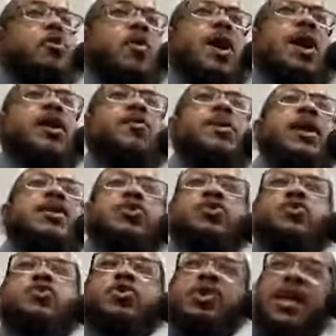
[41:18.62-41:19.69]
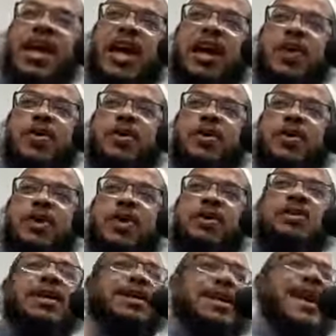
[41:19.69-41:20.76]
Why would I choose now
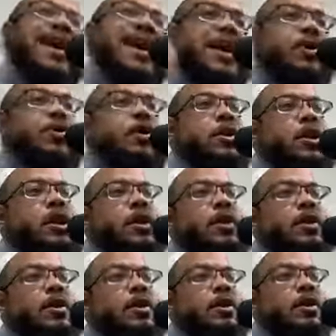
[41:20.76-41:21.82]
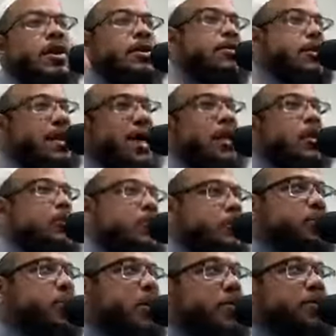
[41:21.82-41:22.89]
to lie on Allah and to lie on His
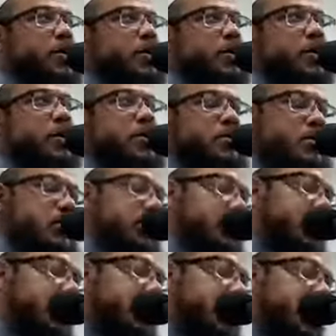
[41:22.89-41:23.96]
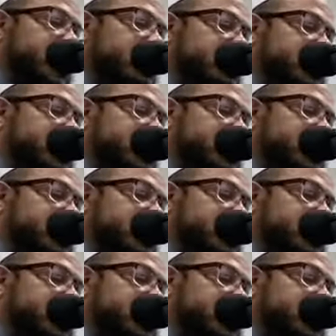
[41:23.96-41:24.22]
Prophet sallallahu alaihi